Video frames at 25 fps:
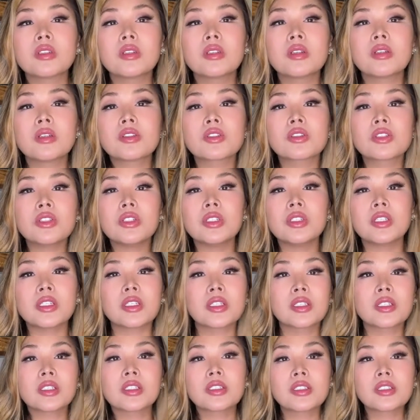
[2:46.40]
It's good.
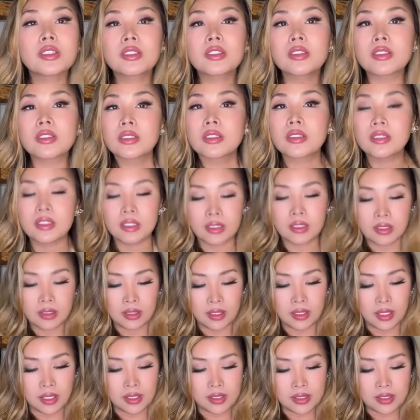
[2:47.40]

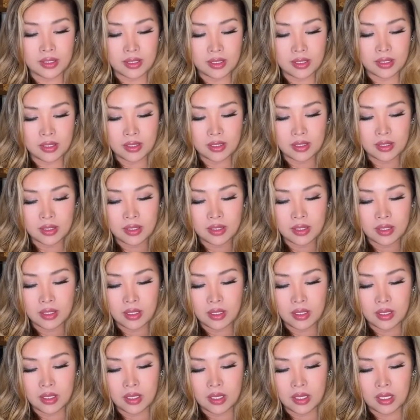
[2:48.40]
Nice.
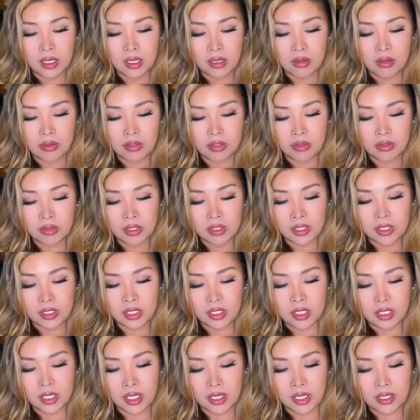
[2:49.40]
I'll use this
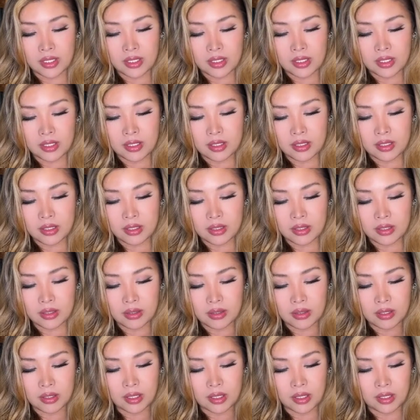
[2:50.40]
tonight.
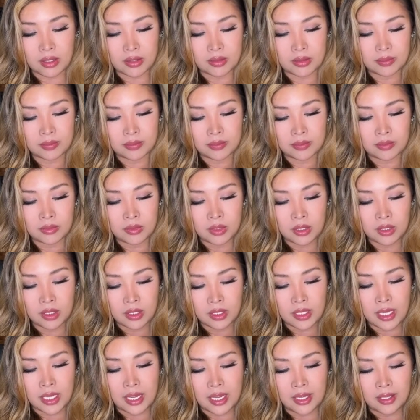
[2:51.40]
Okay.
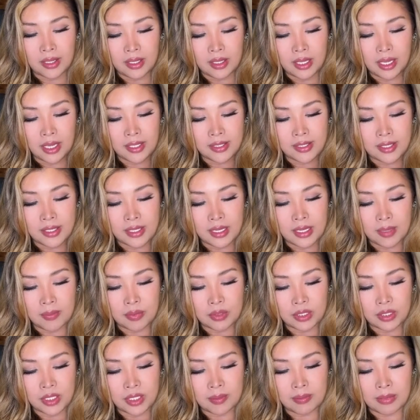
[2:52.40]
Yeah, I think I
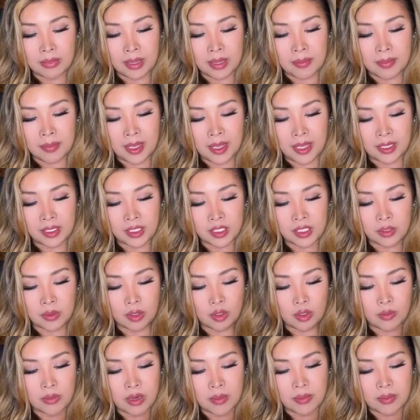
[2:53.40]
put it in my bag so I
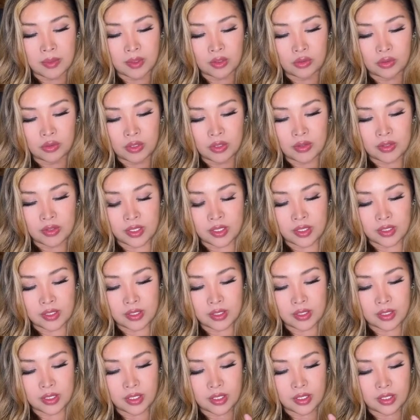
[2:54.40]
remember to use this
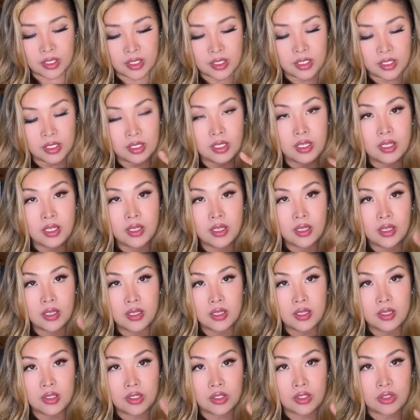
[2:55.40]
because
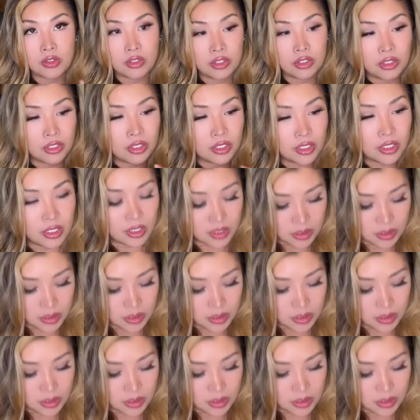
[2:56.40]
this is good.